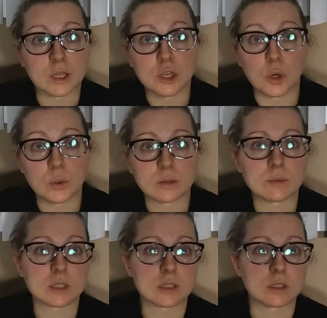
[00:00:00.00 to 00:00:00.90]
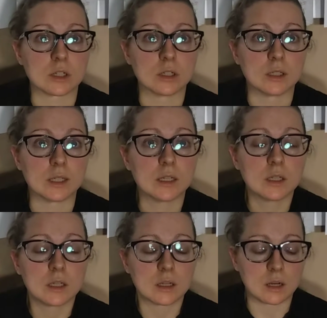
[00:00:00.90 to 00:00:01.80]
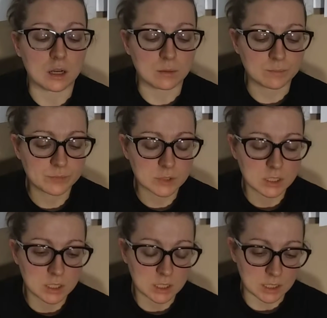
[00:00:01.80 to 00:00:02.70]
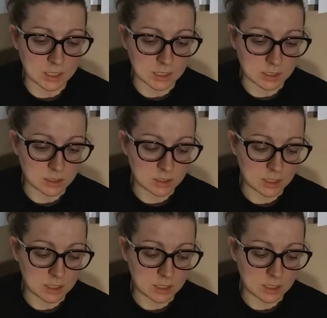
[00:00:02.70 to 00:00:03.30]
to load them necessarily. And